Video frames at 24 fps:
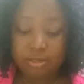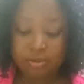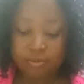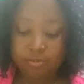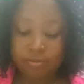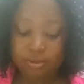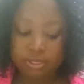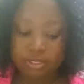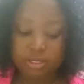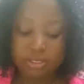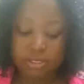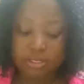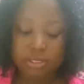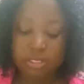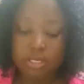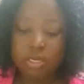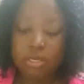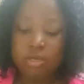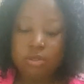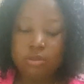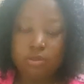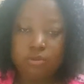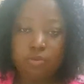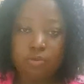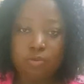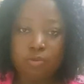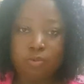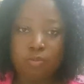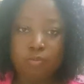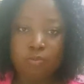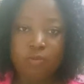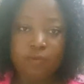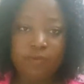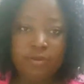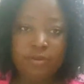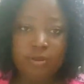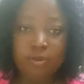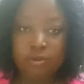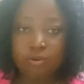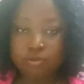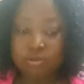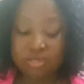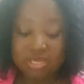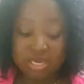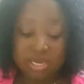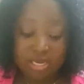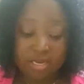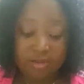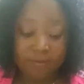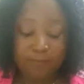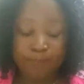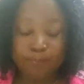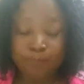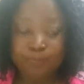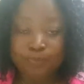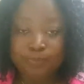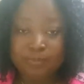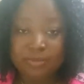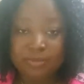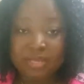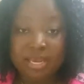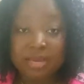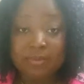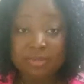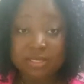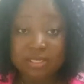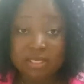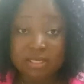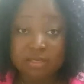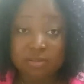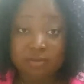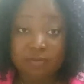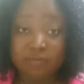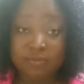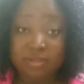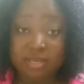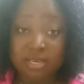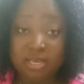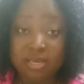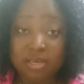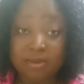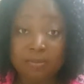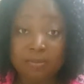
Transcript: great so moving on to the diameters of the